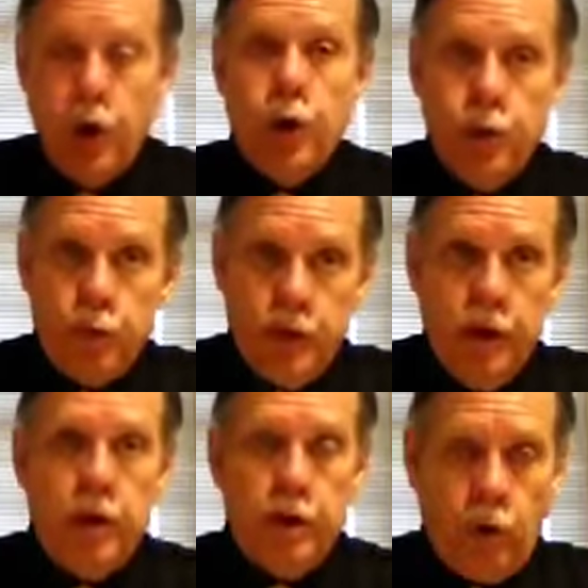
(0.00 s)
who did
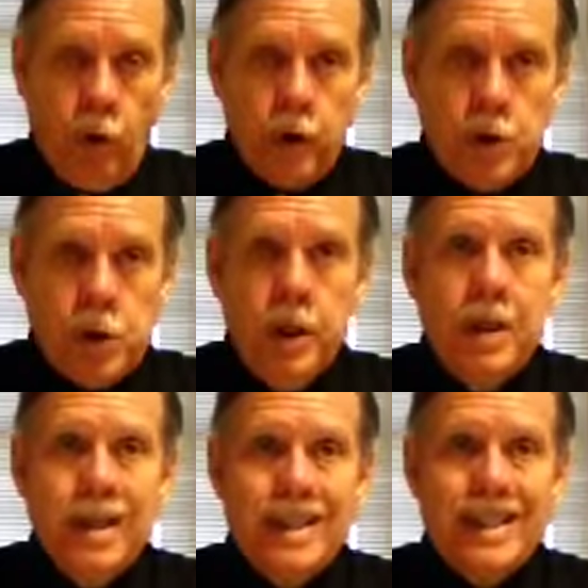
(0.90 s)
endorse
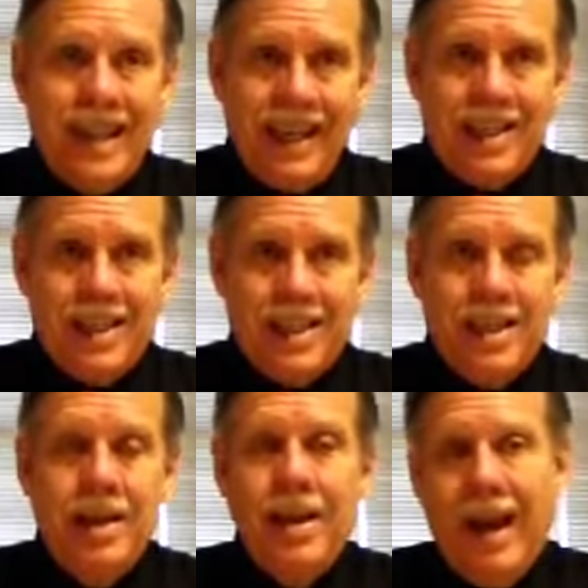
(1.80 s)

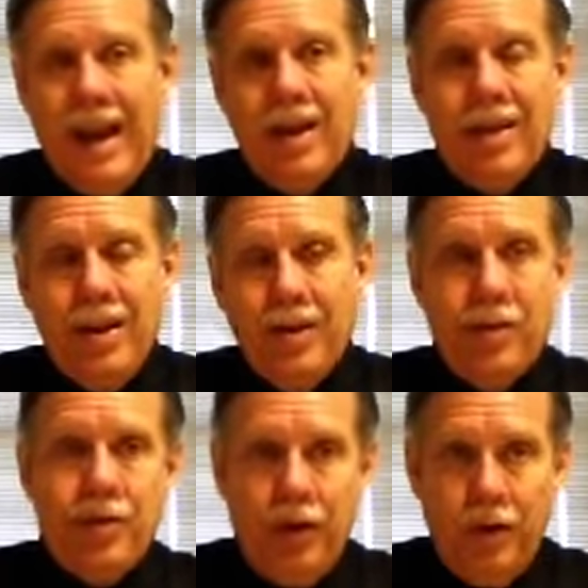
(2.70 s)
Texas and the other
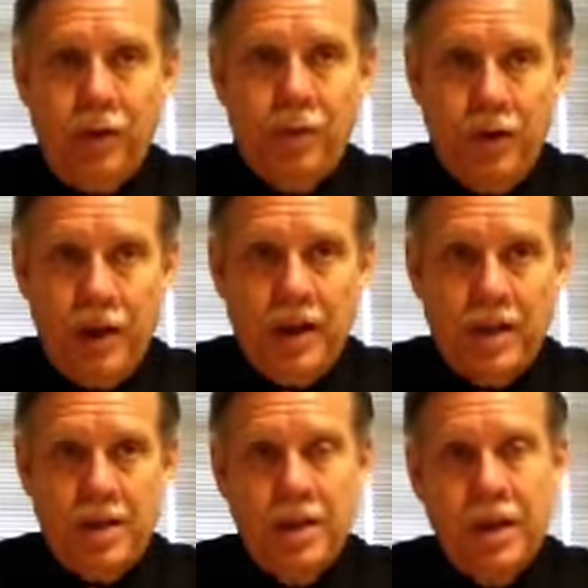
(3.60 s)
southern
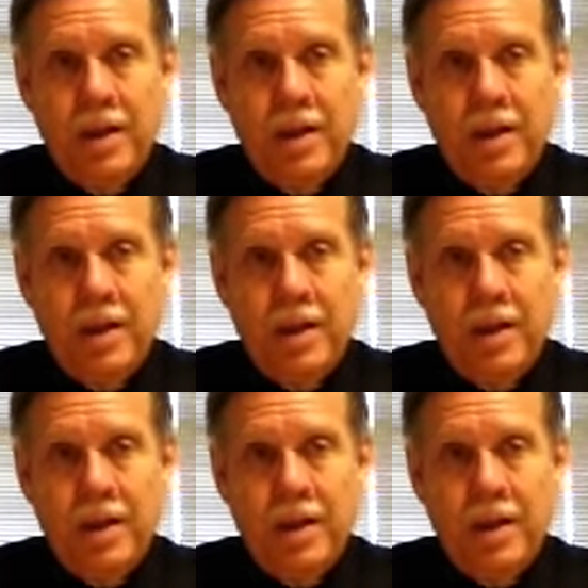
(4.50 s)
states